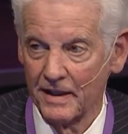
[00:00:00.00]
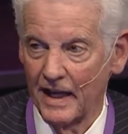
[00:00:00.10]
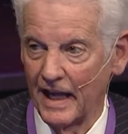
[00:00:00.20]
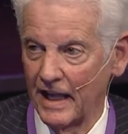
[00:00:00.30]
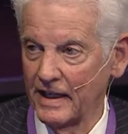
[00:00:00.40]

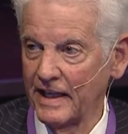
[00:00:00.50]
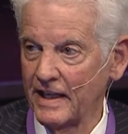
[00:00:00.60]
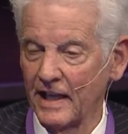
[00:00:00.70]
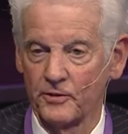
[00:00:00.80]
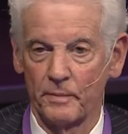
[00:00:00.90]
And it
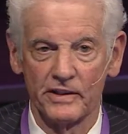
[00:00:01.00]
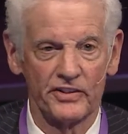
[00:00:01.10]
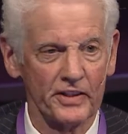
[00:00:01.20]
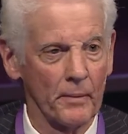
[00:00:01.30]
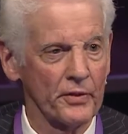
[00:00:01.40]
has been
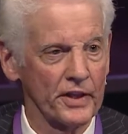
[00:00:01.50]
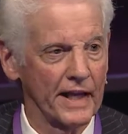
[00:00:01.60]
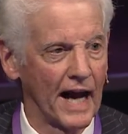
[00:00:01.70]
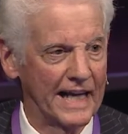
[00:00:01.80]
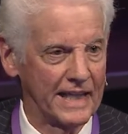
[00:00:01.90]
something,
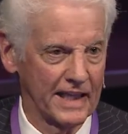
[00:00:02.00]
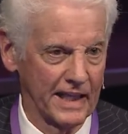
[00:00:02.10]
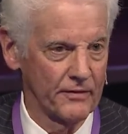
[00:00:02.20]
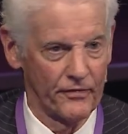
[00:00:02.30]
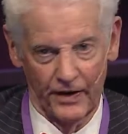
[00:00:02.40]
I
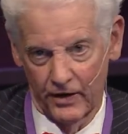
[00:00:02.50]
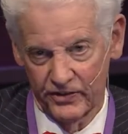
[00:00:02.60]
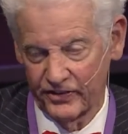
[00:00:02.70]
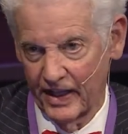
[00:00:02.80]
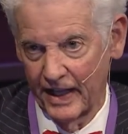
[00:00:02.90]
think, fair to
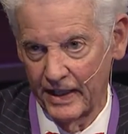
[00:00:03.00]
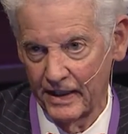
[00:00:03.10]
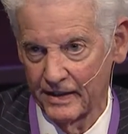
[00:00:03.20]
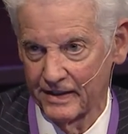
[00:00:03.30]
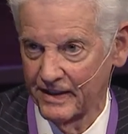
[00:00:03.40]

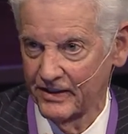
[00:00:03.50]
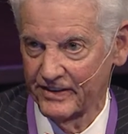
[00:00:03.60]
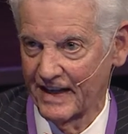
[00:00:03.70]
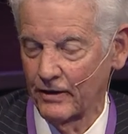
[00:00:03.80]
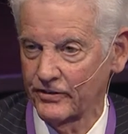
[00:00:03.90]
say, as
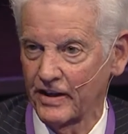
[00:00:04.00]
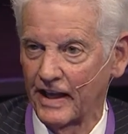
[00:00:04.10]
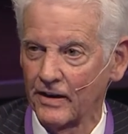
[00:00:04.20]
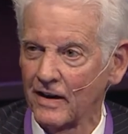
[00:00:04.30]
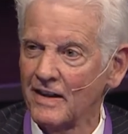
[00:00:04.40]
an
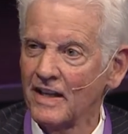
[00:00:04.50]
outsider,